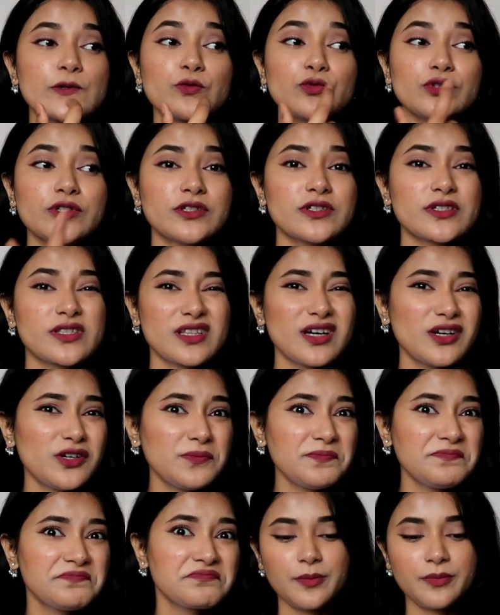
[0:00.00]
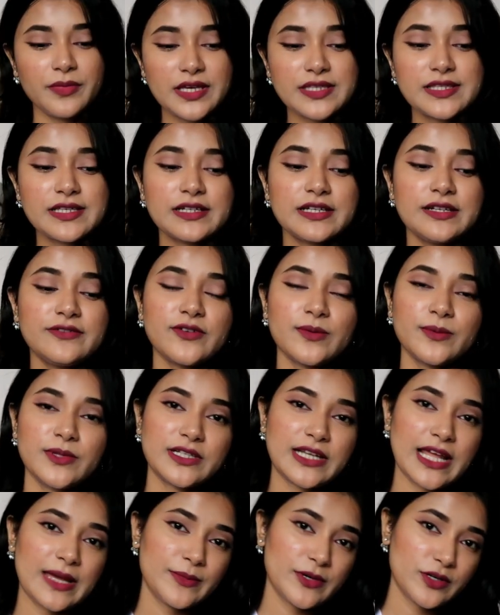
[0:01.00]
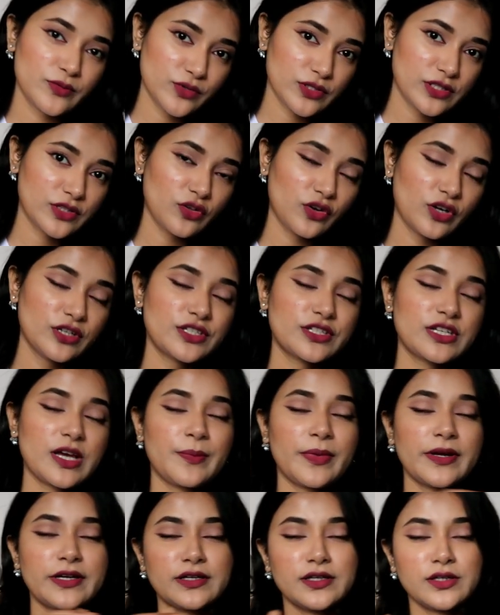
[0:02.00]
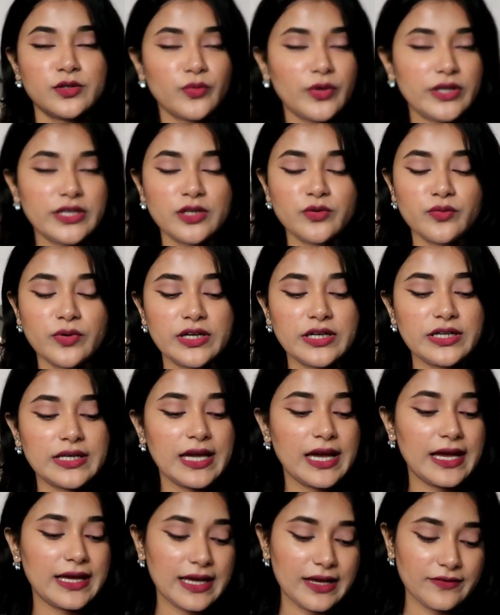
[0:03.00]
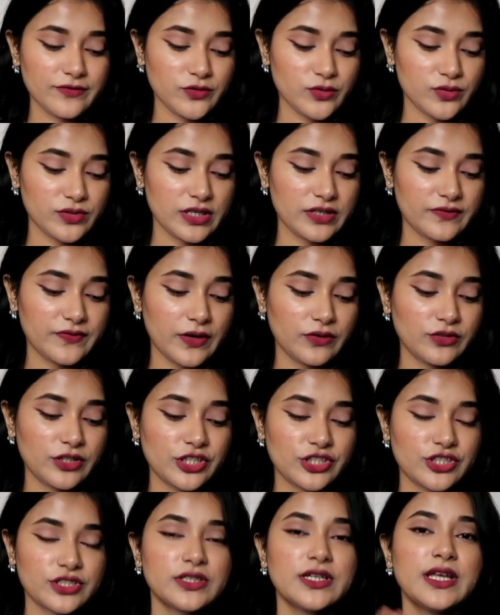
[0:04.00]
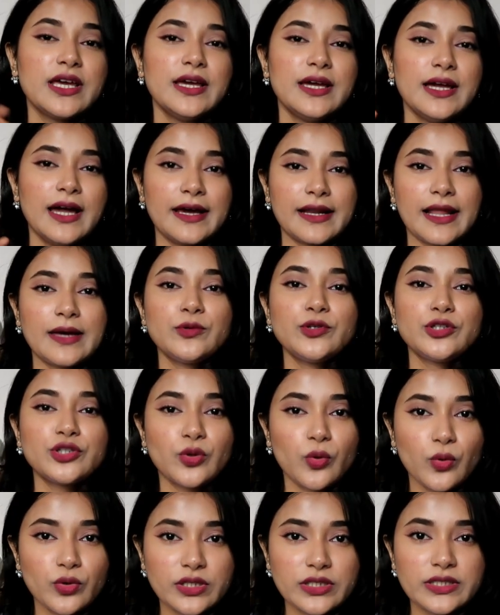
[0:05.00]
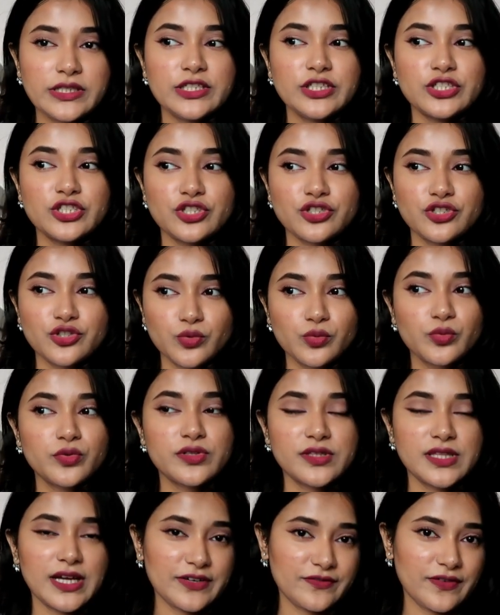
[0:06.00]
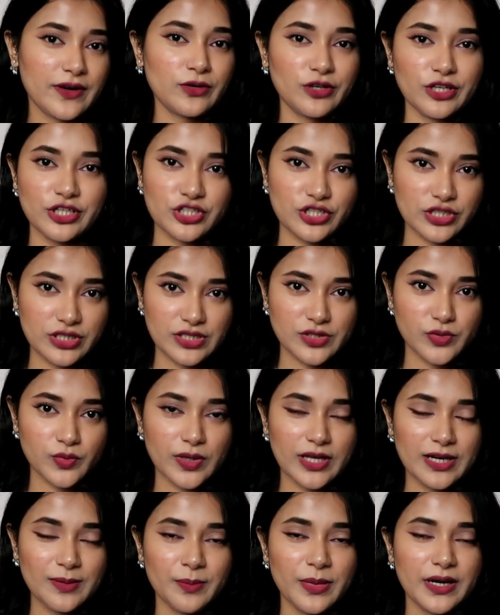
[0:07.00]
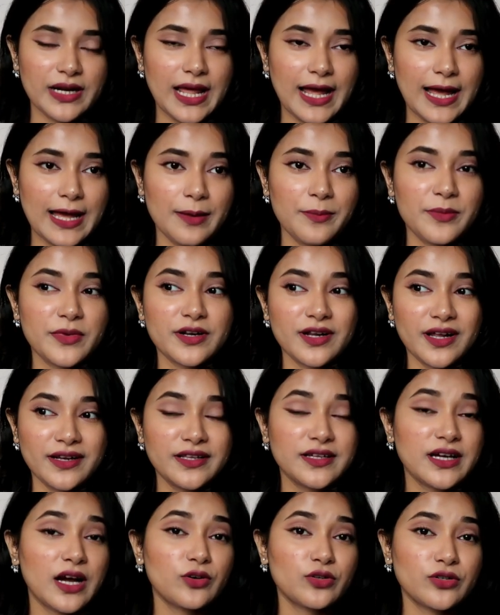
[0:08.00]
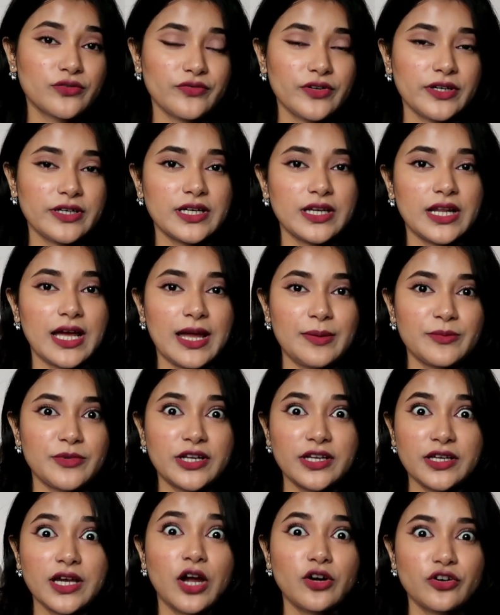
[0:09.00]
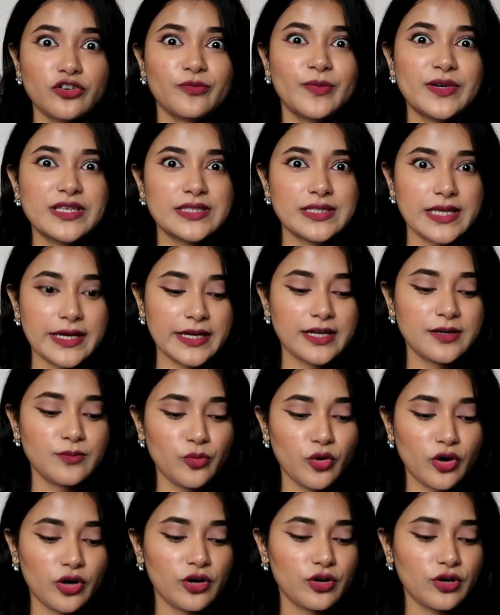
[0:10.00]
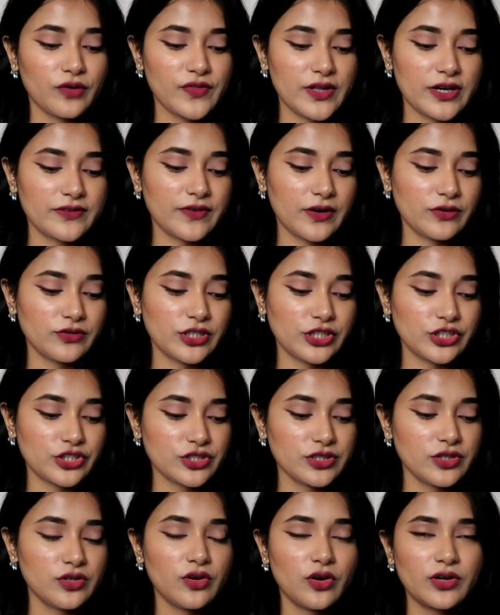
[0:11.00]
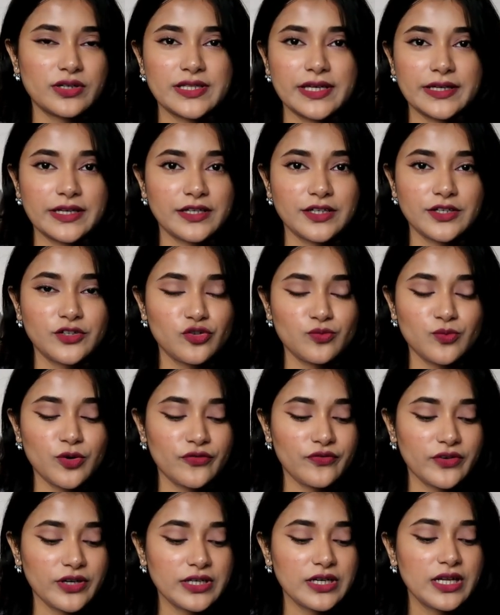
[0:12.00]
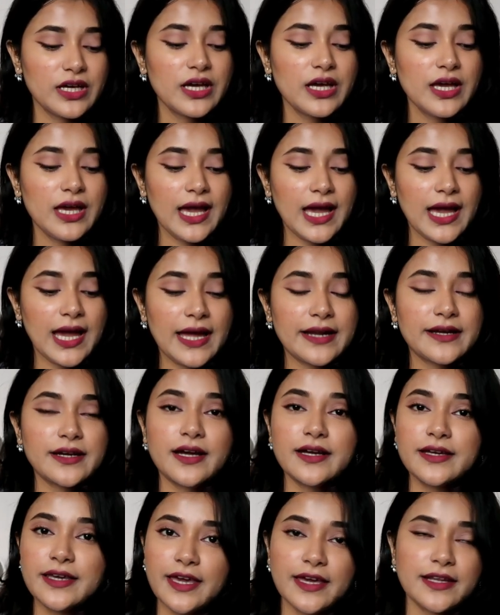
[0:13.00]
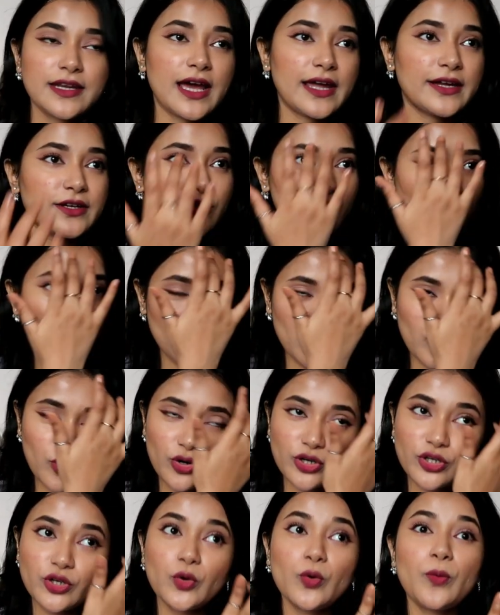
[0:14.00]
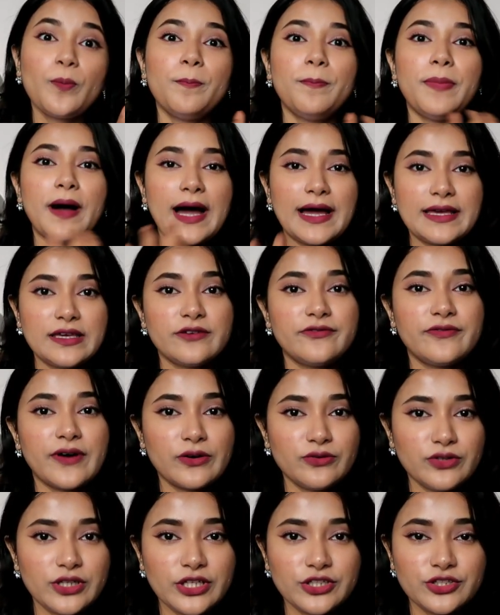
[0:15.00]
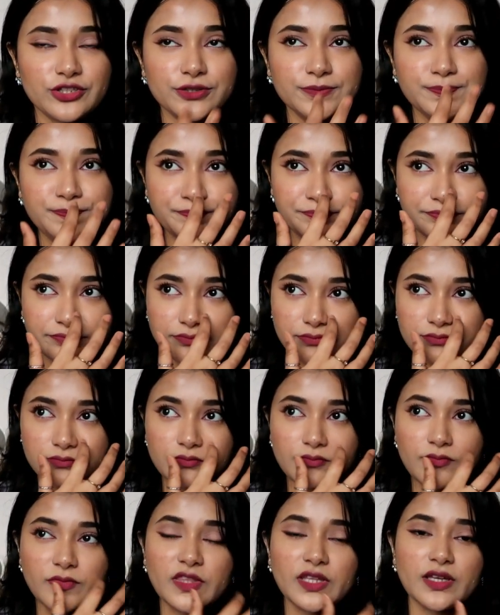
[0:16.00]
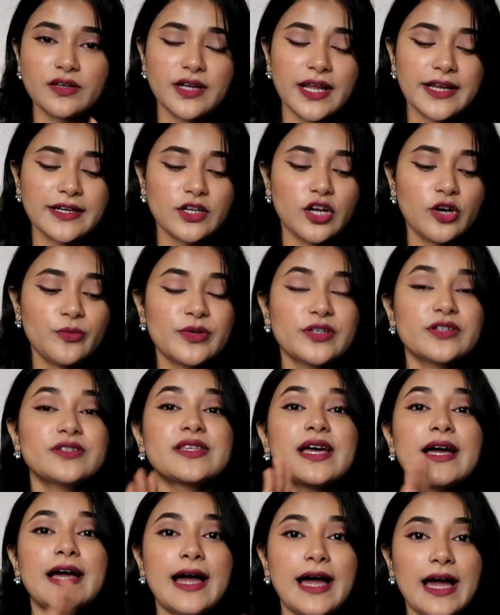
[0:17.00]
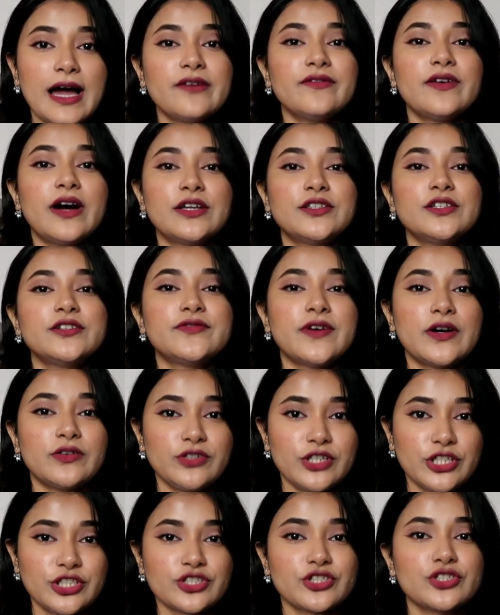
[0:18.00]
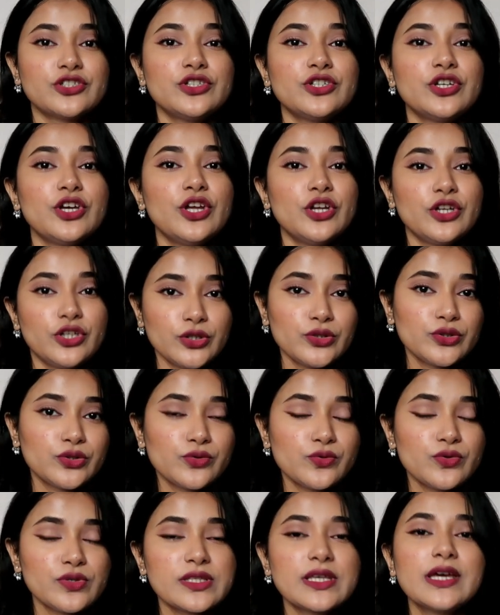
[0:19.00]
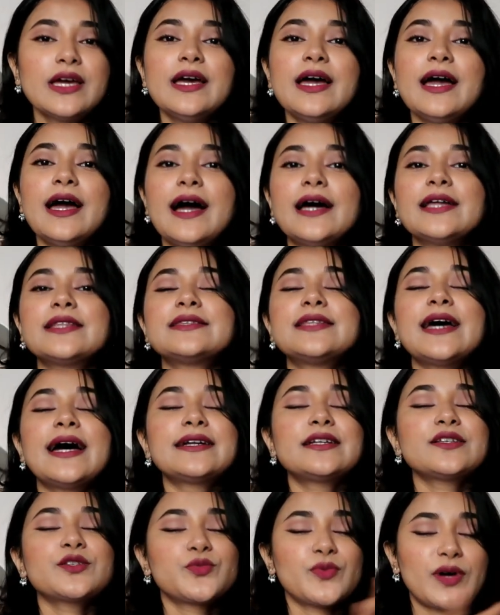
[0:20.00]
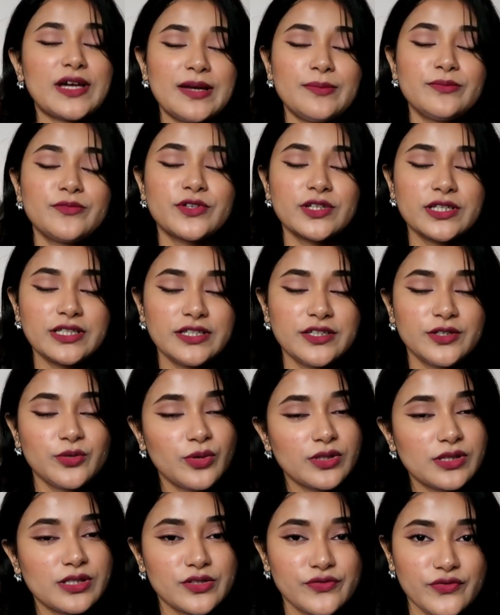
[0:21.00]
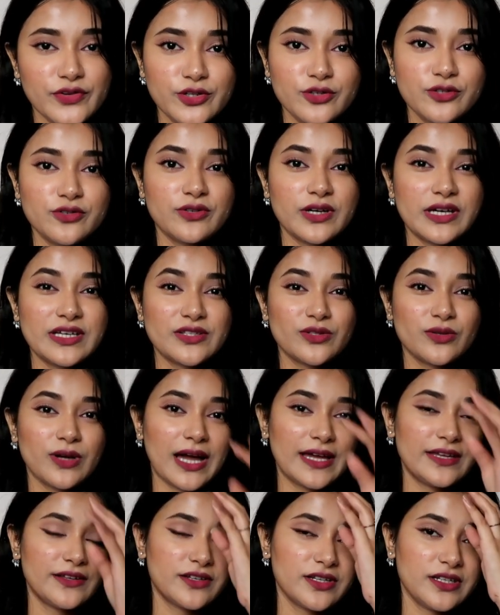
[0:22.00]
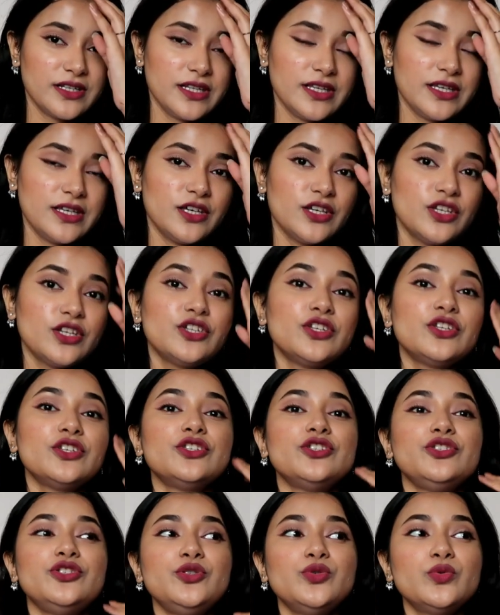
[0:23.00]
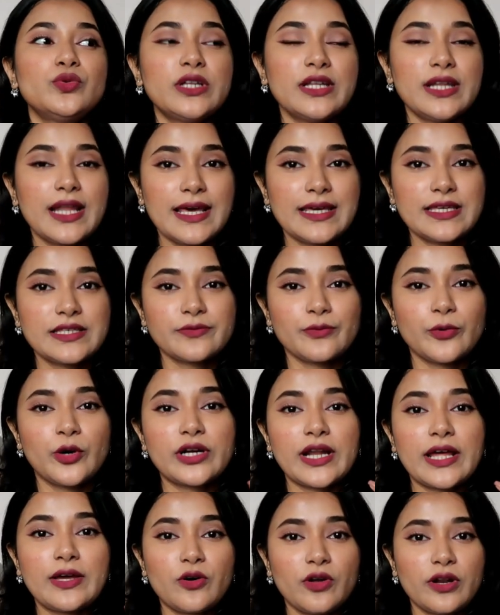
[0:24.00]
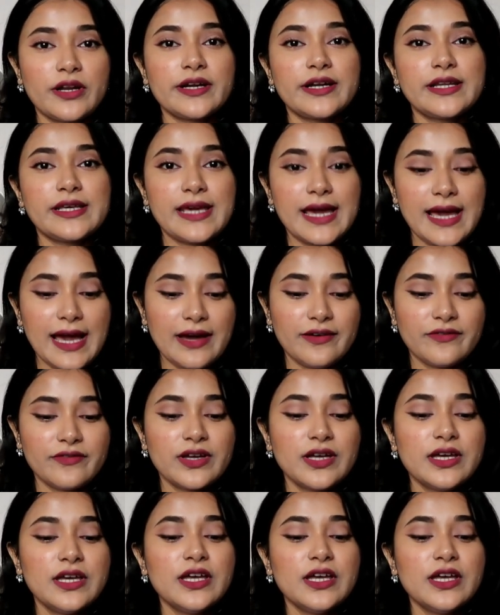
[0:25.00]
2 years now. Basically, from the time it was launched up until 2020, I have used that foundation. And I would totally choose that foundation as well, but I'm running out of it. I'm running out of my second bottle of that foundation, or second tube of it. And again, I don't want to buy a foundation right now, because I have other foundation to use. And that is why I'm really doing this video, you guys. So I really utilize what I already have.